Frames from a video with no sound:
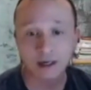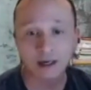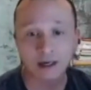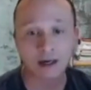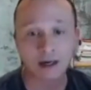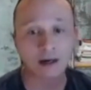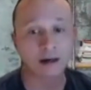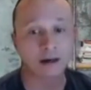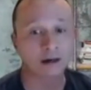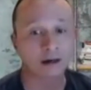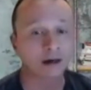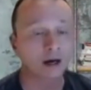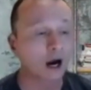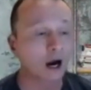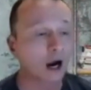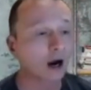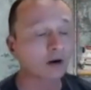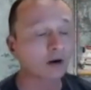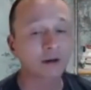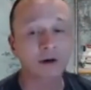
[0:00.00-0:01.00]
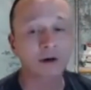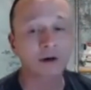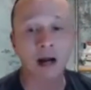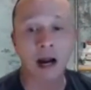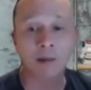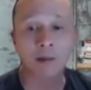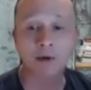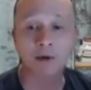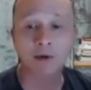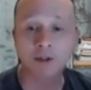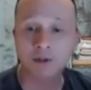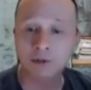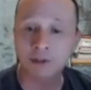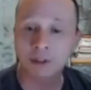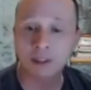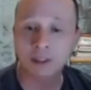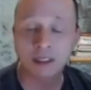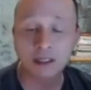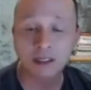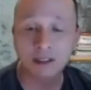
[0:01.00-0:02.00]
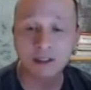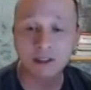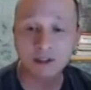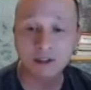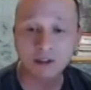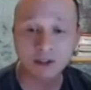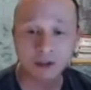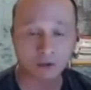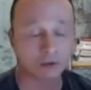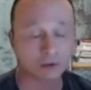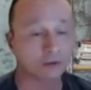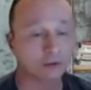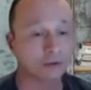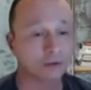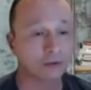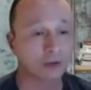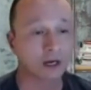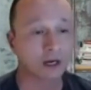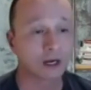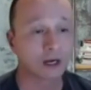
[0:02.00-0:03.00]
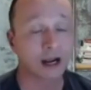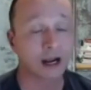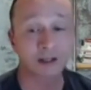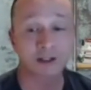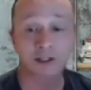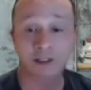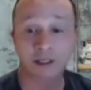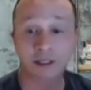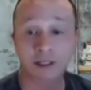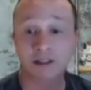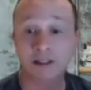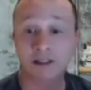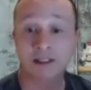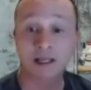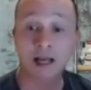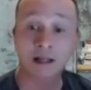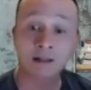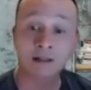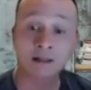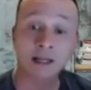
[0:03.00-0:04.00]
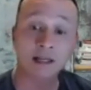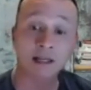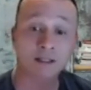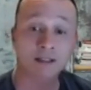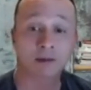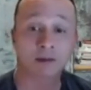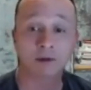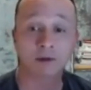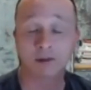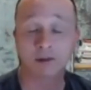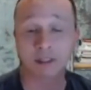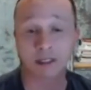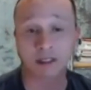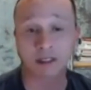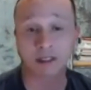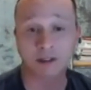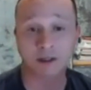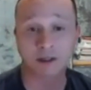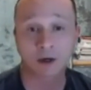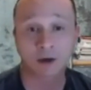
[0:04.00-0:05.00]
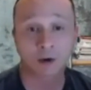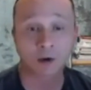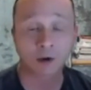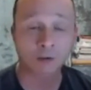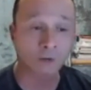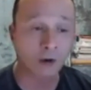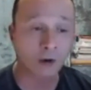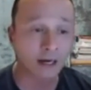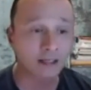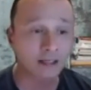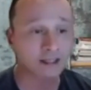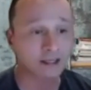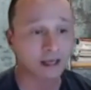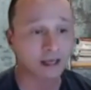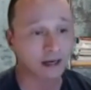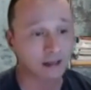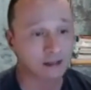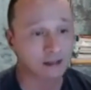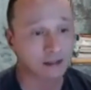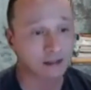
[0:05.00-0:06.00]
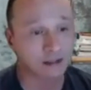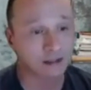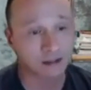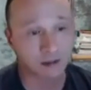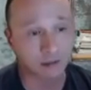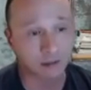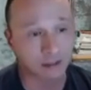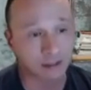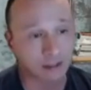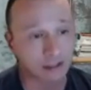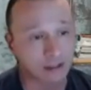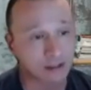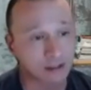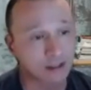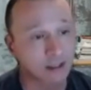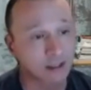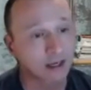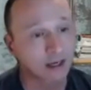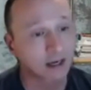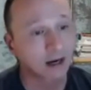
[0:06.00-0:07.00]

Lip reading: Are there opportunities to actually consolidate some of these or right size some of these?